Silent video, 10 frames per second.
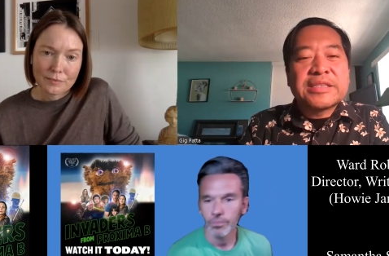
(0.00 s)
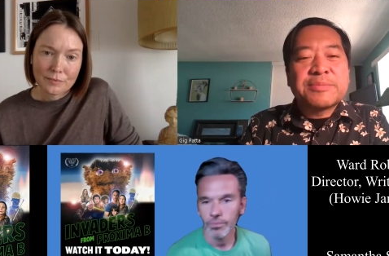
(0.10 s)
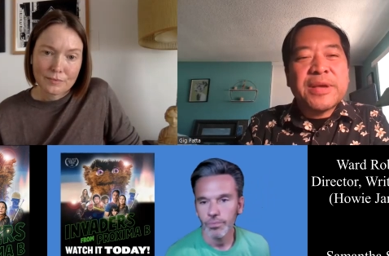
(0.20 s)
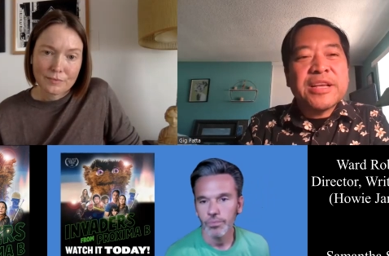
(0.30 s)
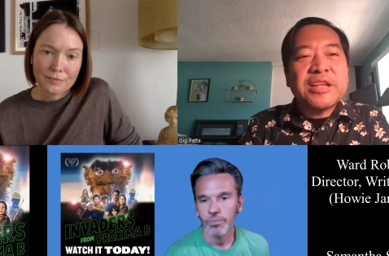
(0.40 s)

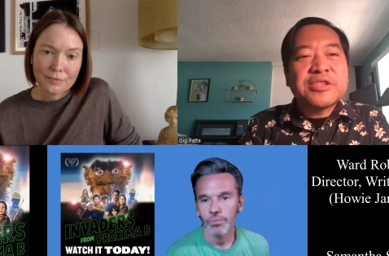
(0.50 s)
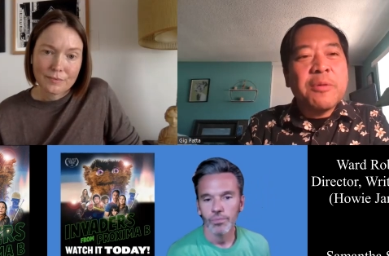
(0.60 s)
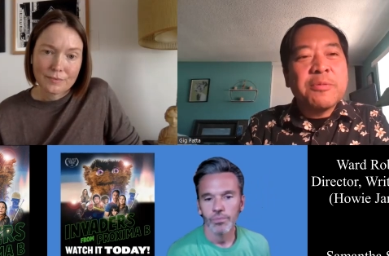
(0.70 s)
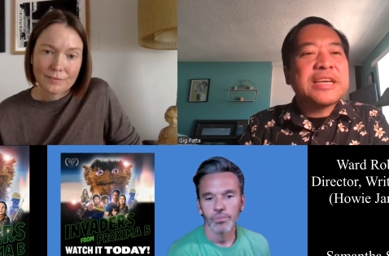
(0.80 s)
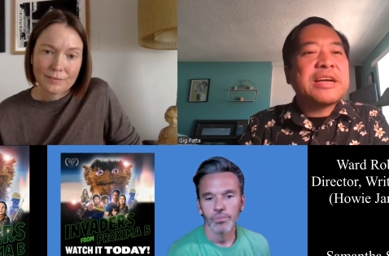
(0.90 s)
Speaker 1: is,
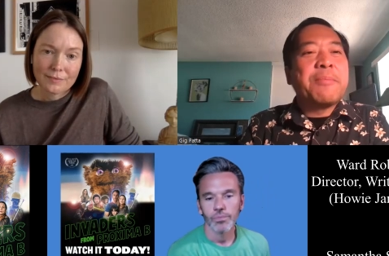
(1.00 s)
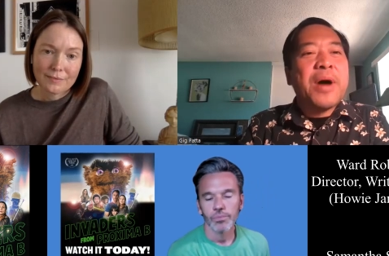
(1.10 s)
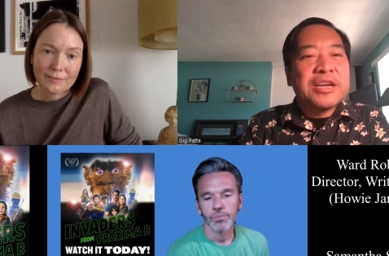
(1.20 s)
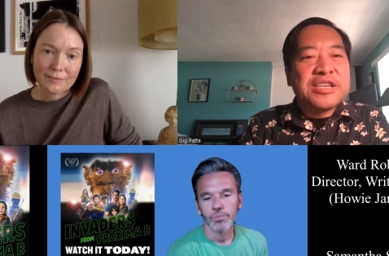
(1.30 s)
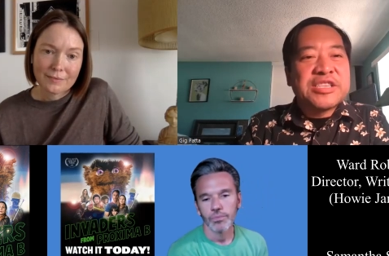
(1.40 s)
it's almost like a
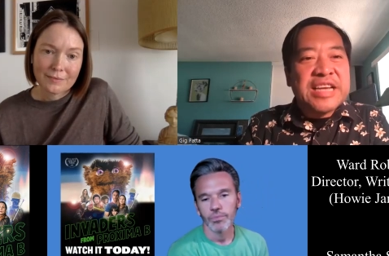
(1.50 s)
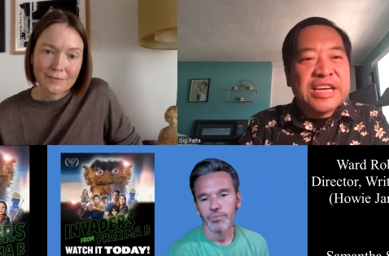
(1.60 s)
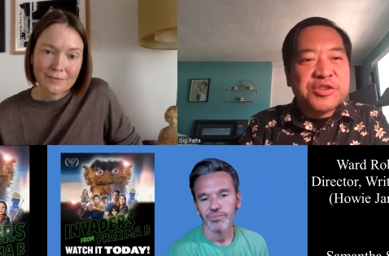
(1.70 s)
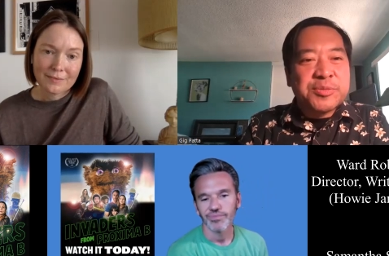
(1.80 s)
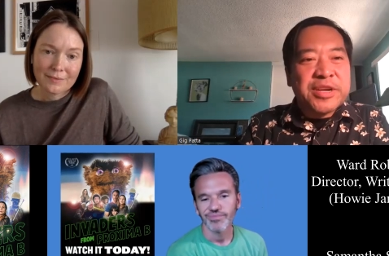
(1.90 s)
body
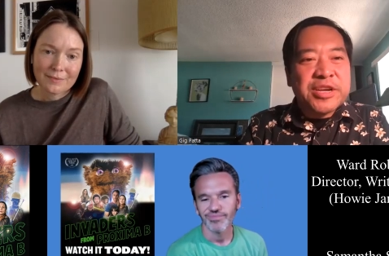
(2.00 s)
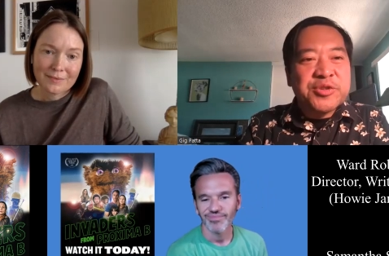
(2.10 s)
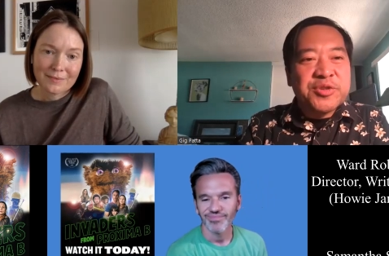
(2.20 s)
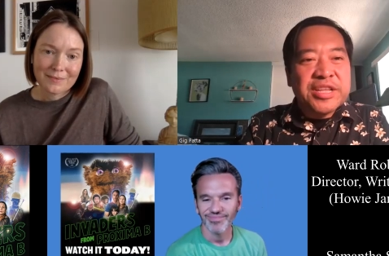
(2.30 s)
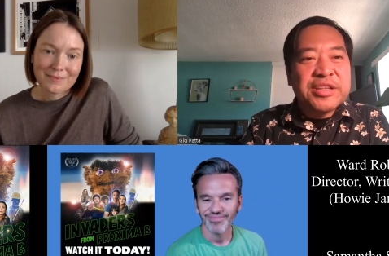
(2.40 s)
snatcher,
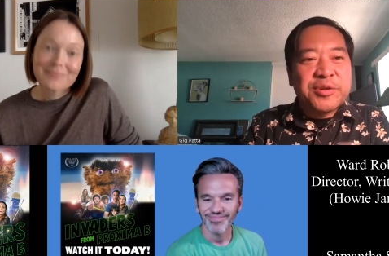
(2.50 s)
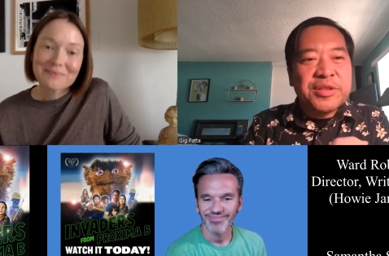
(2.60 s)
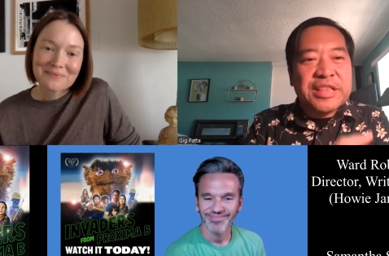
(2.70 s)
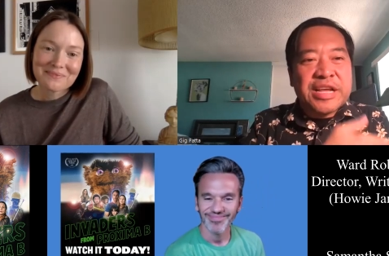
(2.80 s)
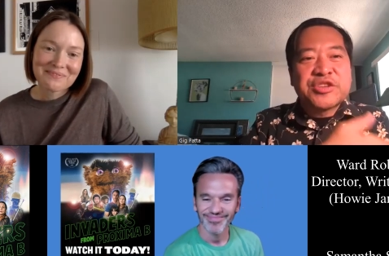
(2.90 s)
because you're
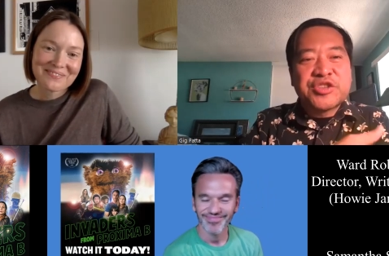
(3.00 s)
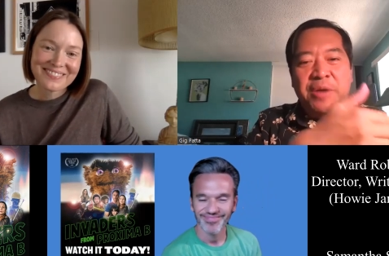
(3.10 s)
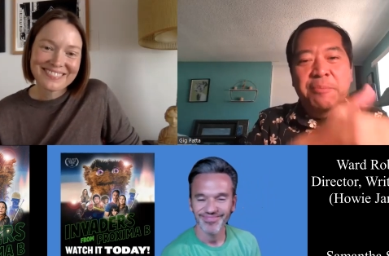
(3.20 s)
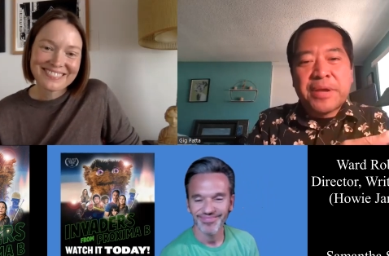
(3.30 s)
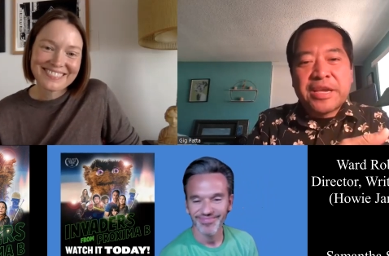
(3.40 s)
literally like
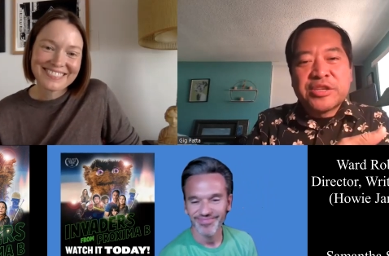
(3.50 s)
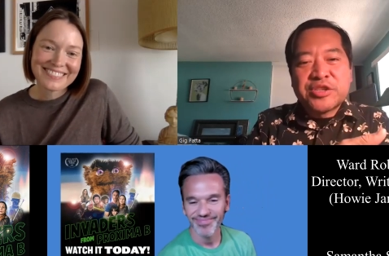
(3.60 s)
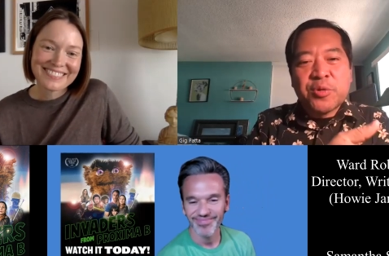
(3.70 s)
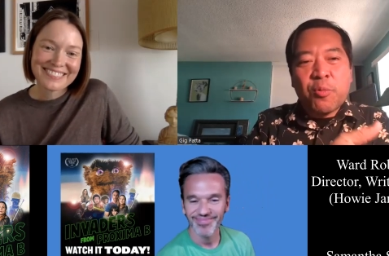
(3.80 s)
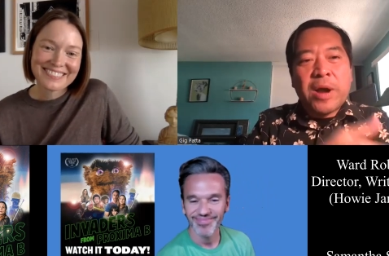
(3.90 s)
jumping
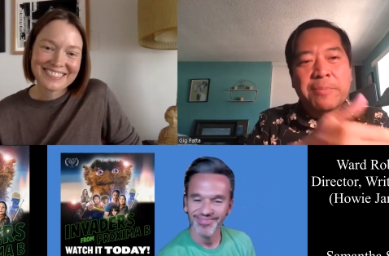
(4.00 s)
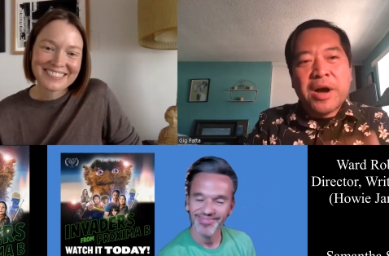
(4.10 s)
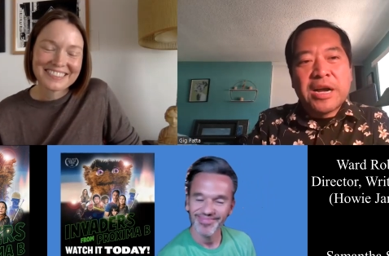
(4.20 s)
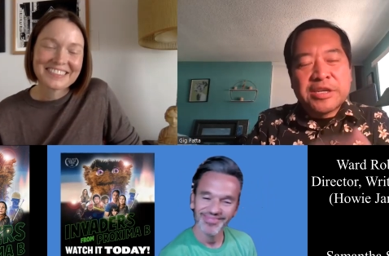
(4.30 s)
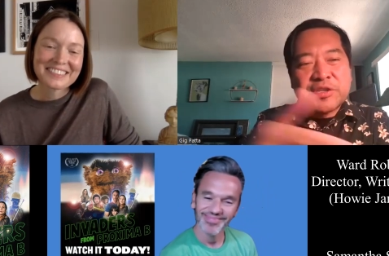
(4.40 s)
into
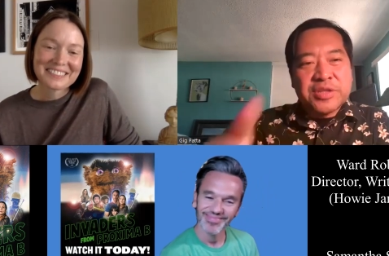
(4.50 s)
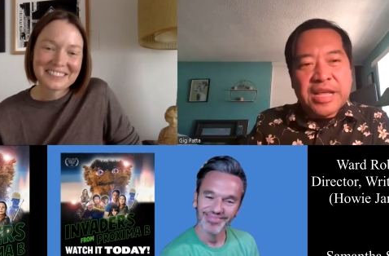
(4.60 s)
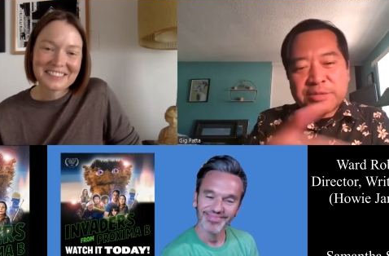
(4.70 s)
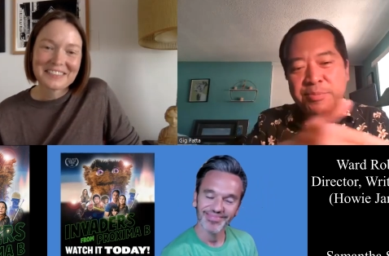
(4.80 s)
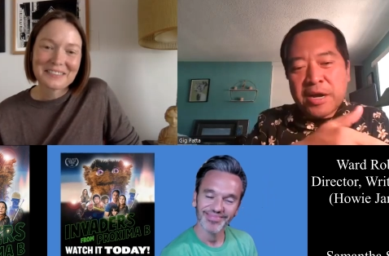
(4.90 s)
one body to the
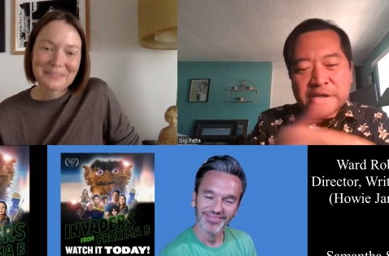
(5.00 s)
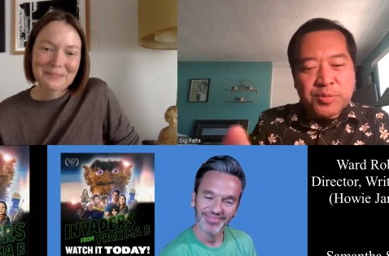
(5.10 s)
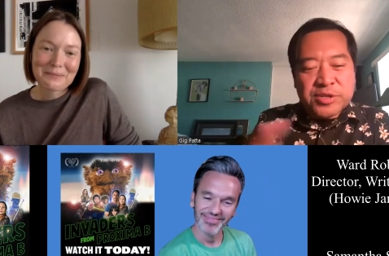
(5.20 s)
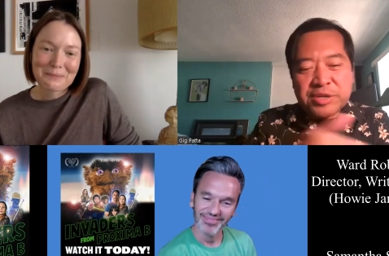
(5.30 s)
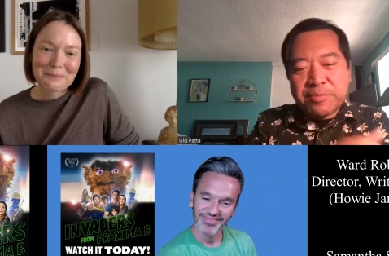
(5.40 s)
next body,
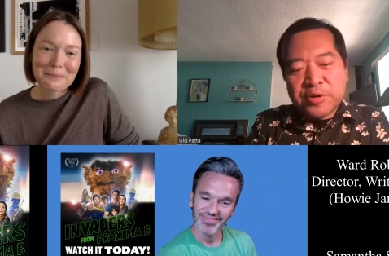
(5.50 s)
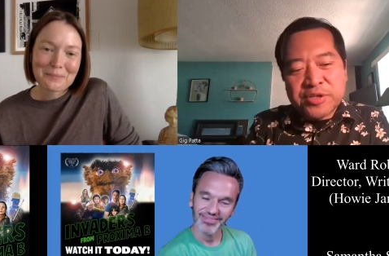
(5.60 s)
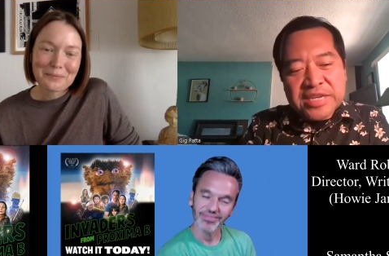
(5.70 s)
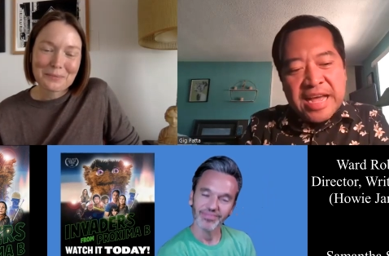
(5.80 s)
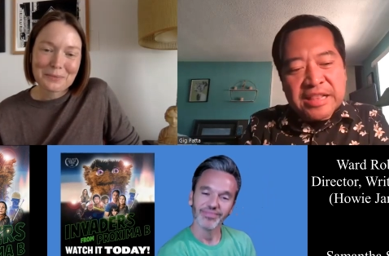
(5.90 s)
switching
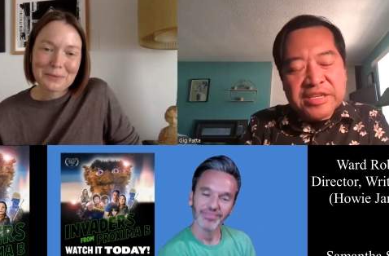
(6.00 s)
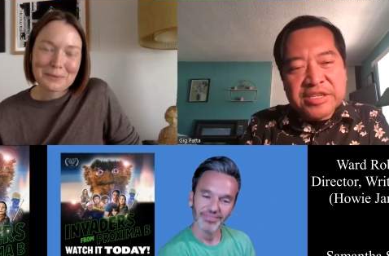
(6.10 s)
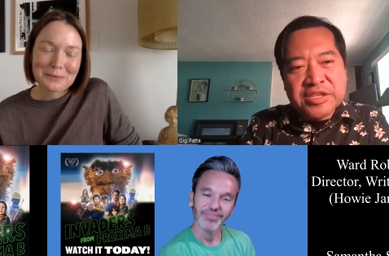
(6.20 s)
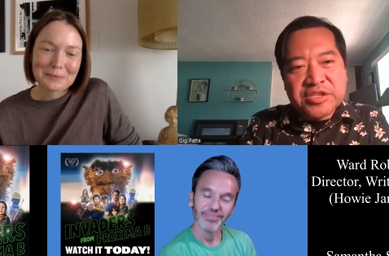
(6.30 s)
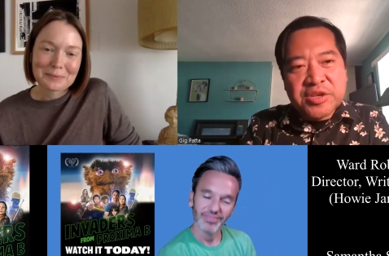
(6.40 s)

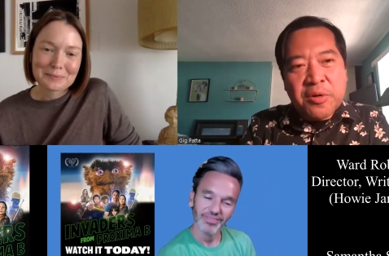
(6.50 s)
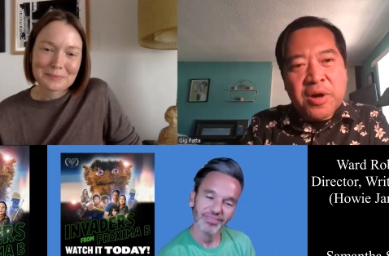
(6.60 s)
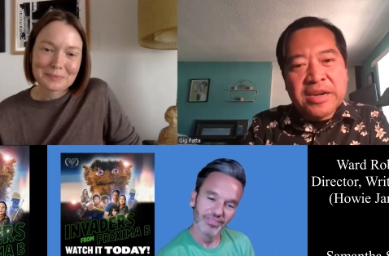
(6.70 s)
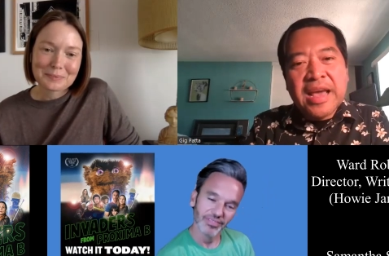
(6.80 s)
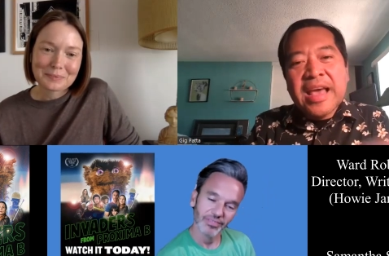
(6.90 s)
personalities and so
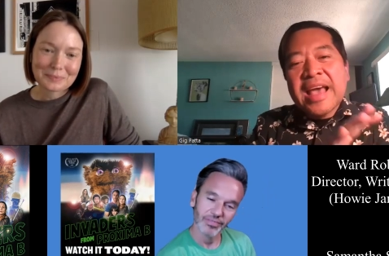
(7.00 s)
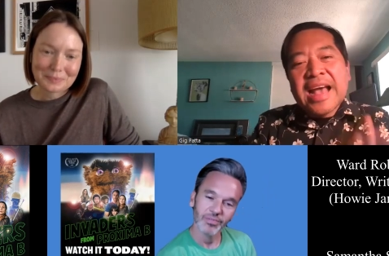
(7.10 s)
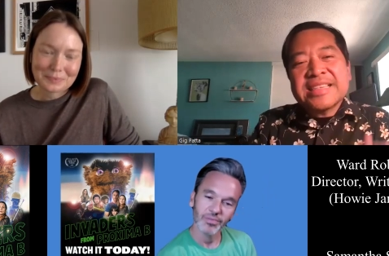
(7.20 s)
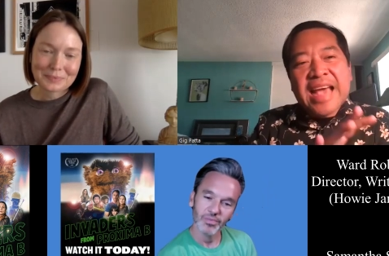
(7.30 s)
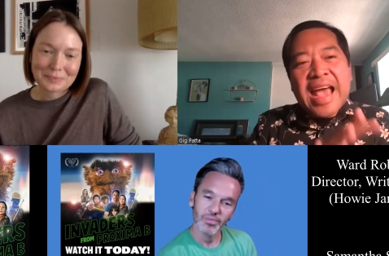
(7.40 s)
on.
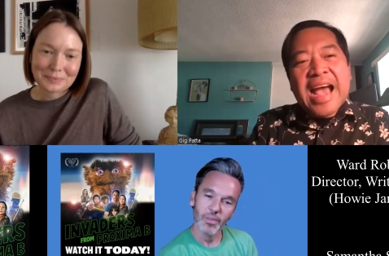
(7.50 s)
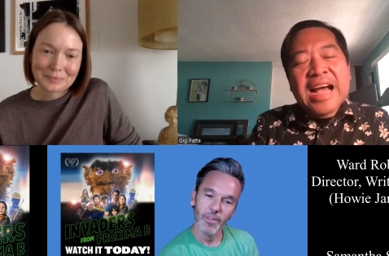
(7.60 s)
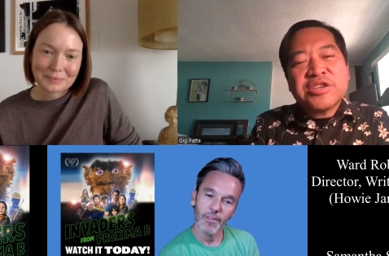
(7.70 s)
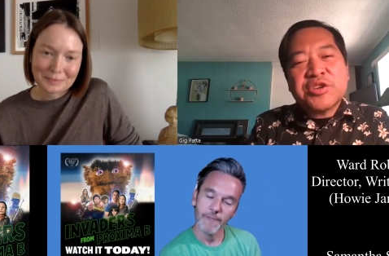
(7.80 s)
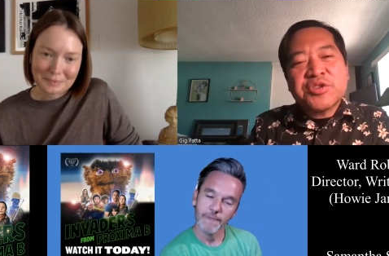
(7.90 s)
As
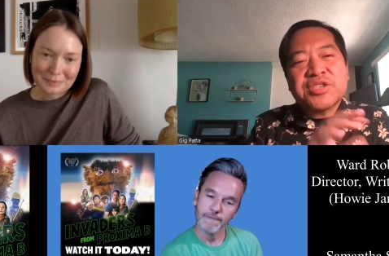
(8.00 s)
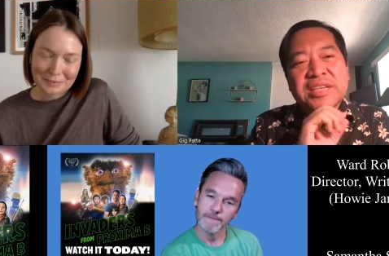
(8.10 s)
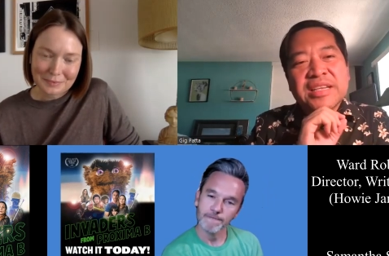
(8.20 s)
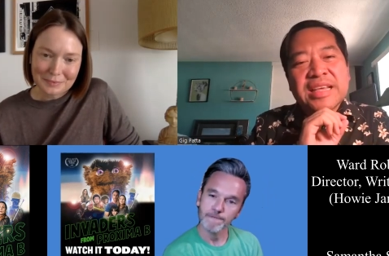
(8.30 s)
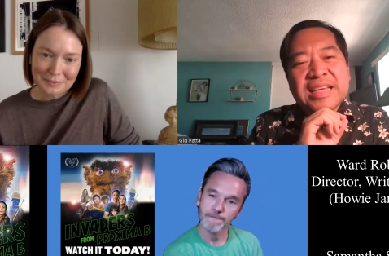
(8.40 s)

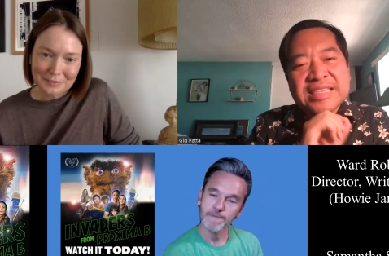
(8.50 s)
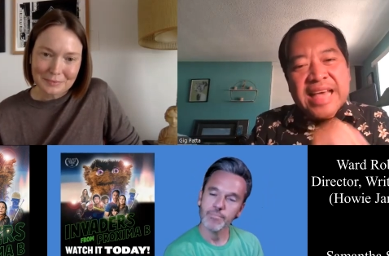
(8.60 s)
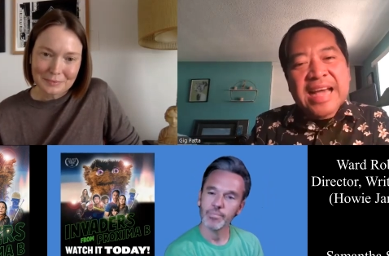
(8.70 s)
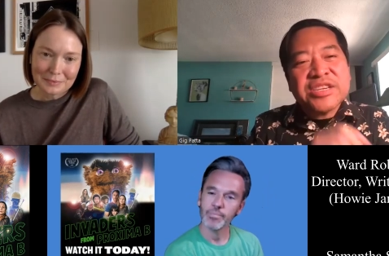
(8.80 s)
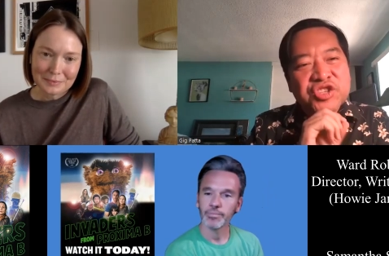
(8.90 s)
actors, is
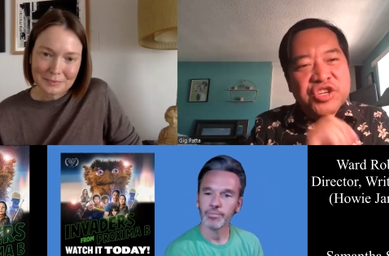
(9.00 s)
that